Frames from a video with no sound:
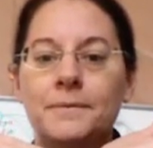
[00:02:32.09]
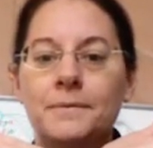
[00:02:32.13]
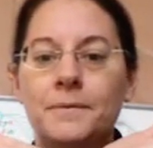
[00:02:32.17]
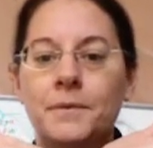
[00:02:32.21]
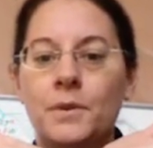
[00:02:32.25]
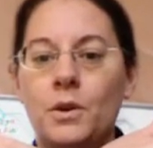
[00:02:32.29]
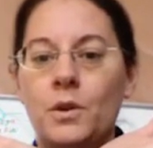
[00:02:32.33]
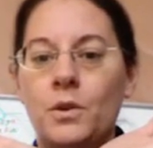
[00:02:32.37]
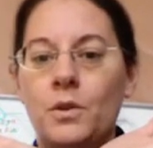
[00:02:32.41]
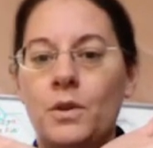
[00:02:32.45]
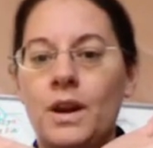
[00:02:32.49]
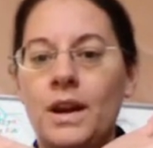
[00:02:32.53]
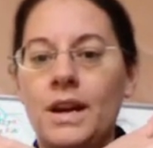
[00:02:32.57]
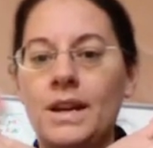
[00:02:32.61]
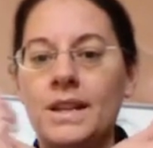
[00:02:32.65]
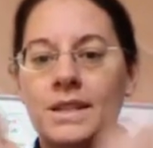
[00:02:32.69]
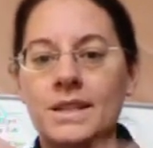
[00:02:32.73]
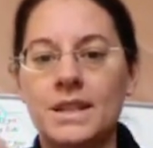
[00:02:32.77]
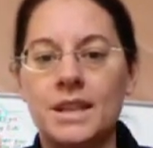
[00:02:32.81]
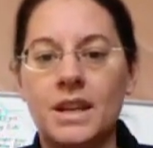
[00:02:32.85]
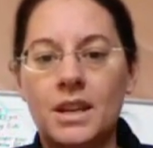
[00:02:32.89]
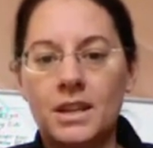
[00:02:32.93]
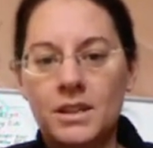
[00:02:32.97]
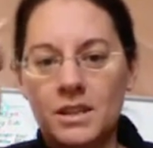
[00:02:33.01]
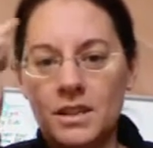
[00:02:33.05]
Alright,
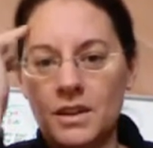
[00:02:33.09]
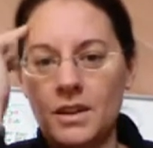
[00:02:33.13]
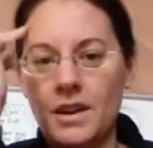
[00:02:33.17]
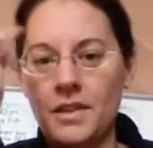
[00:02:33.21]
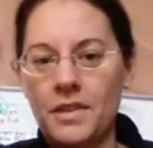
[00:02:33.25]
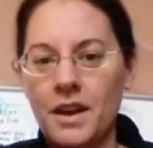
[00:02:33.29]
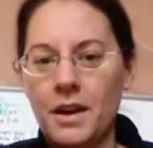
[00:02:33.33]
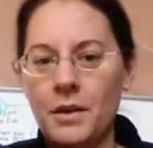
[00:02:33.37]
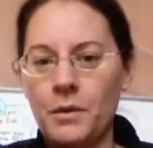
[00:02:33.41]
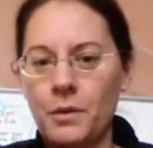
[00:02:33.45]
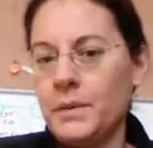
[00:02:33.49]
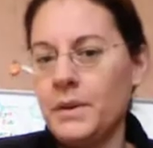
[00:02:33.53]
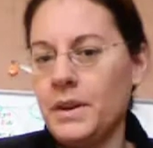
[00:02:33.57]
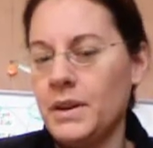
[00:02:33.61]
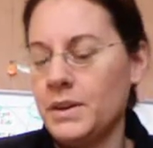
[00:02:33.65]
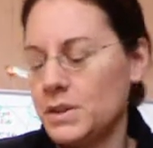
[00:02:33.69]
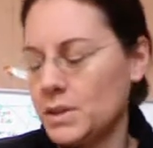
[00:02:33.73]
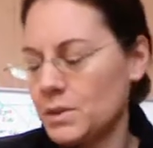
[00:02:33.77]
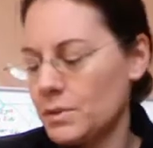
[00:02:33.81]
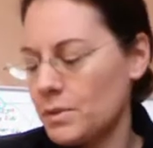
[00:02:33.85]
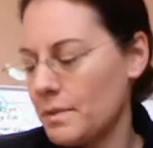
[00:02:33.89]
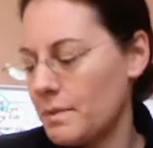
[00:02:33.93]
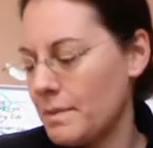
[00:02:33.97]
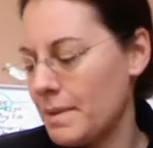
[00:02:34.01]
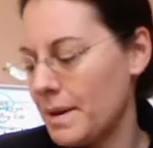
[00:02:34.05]
so I want you to
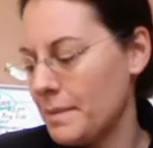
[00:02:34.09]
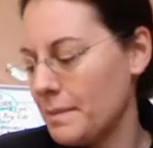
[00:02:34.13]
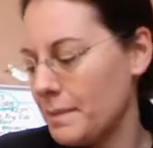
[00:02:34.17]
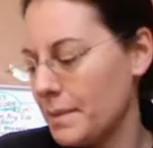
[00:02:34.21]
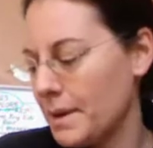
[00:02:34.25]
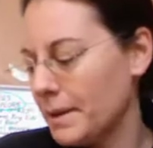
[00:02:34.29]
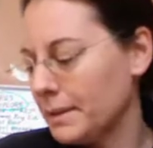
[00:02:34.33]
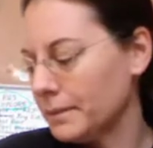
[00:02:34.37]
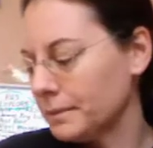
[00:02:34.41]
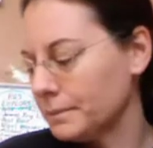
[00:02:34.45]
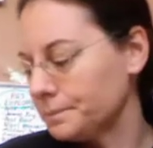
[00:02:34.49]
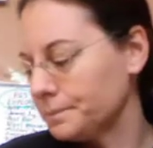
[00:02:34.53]
remember.